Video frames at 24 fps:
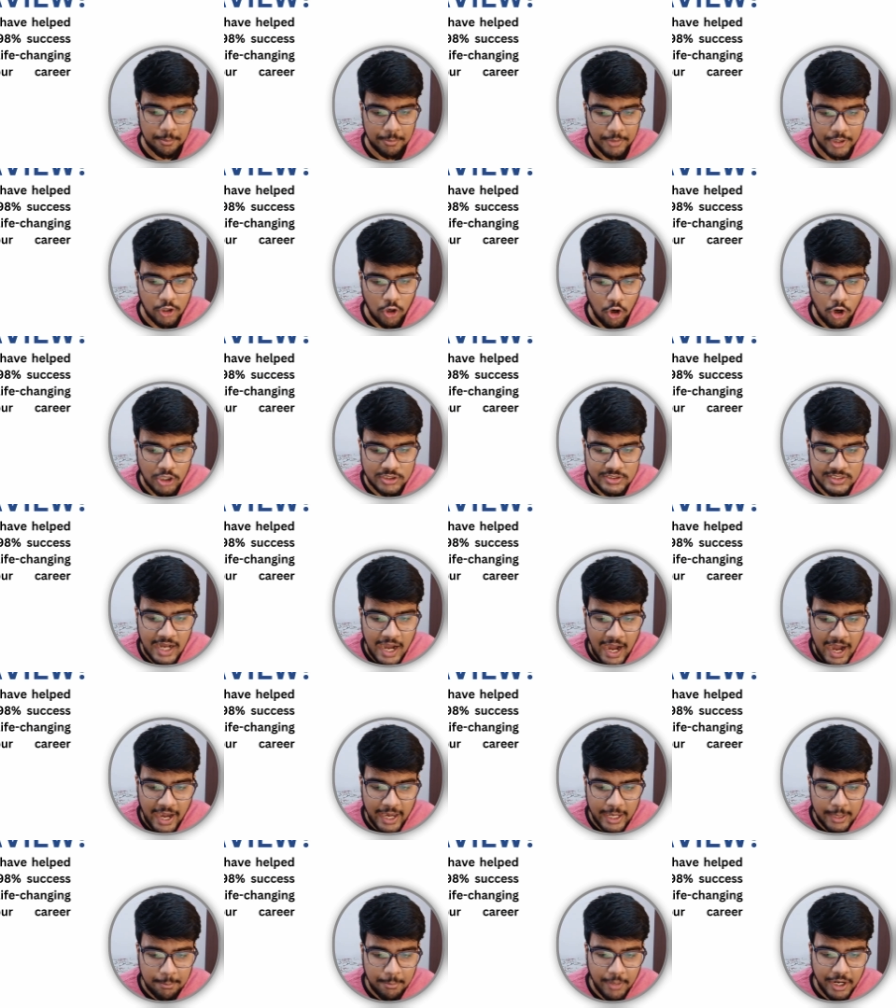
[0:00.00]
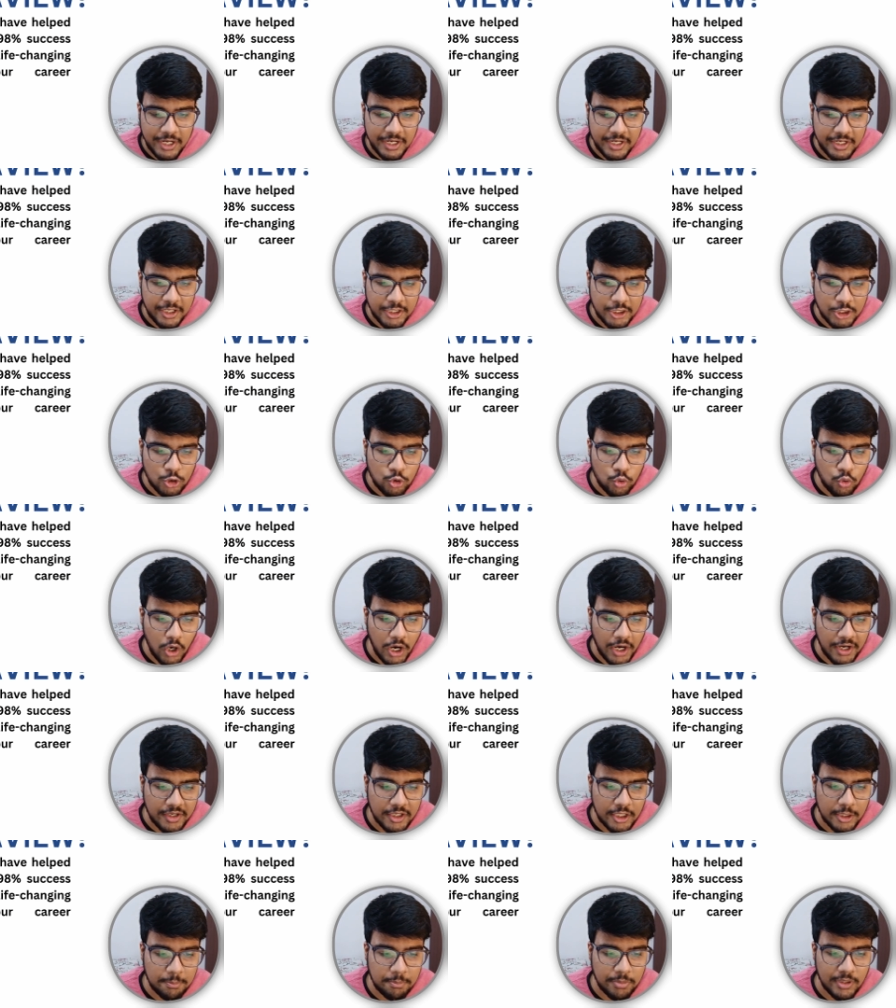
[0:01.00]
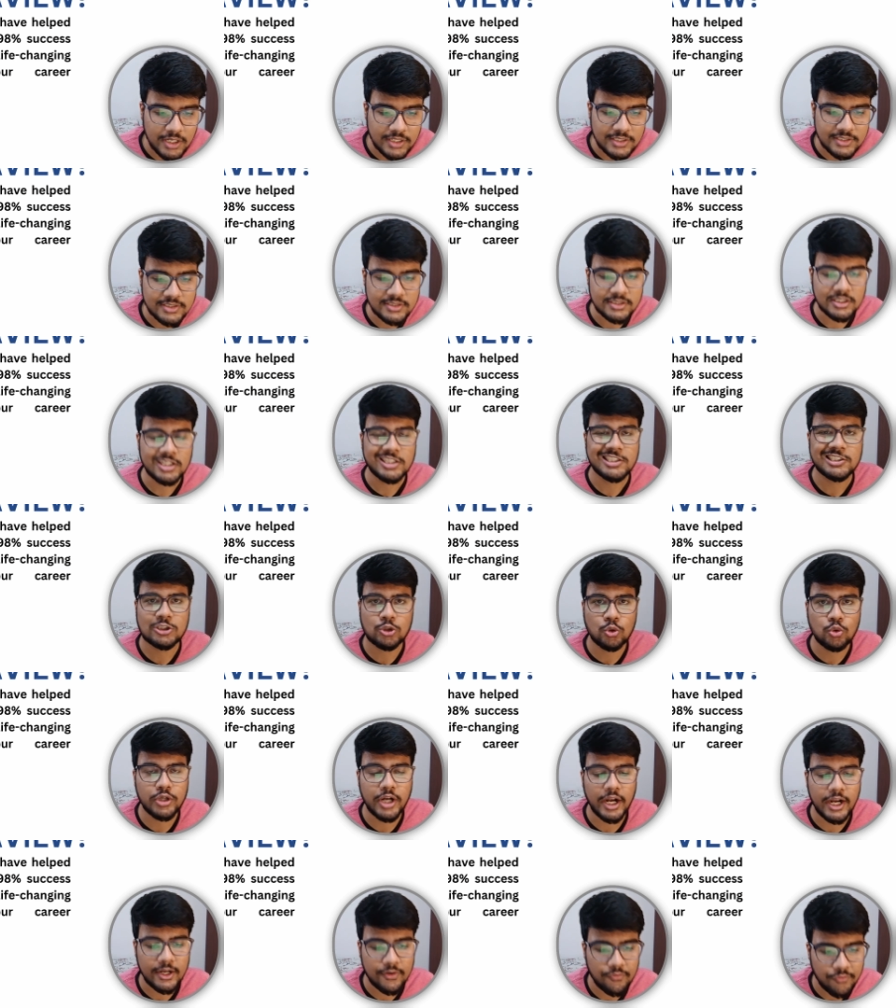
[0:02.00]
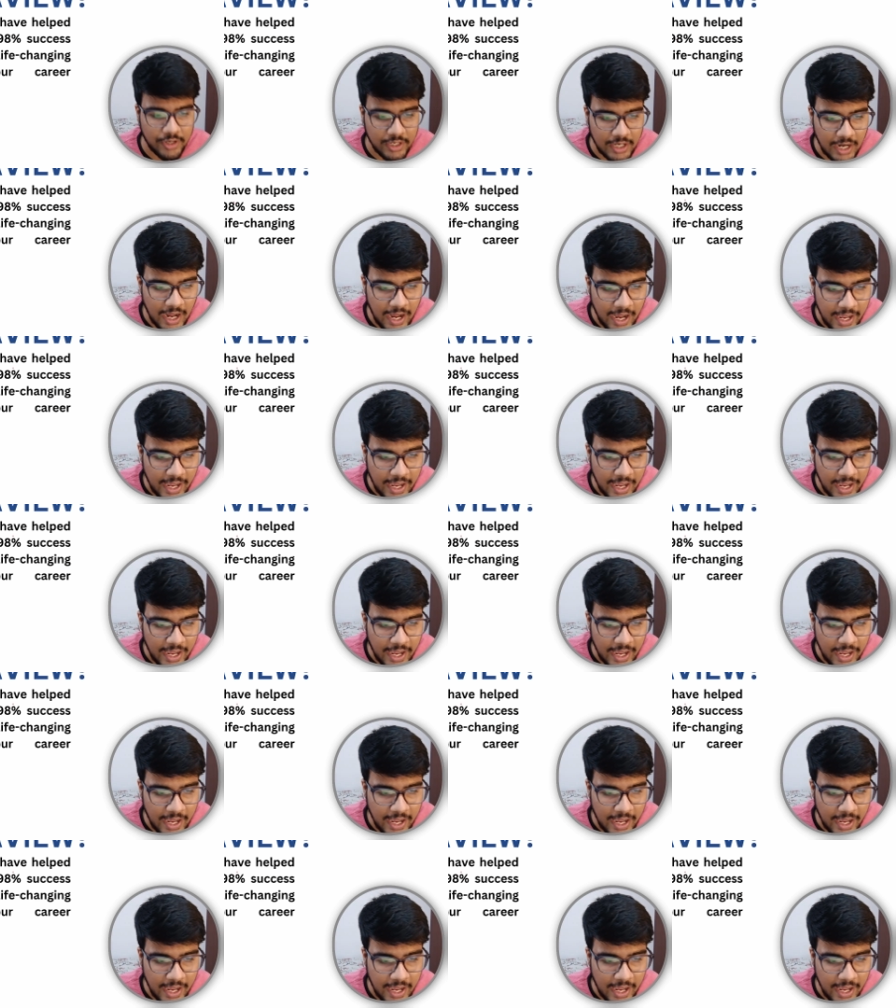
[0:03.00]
Because I mentor 200+ student where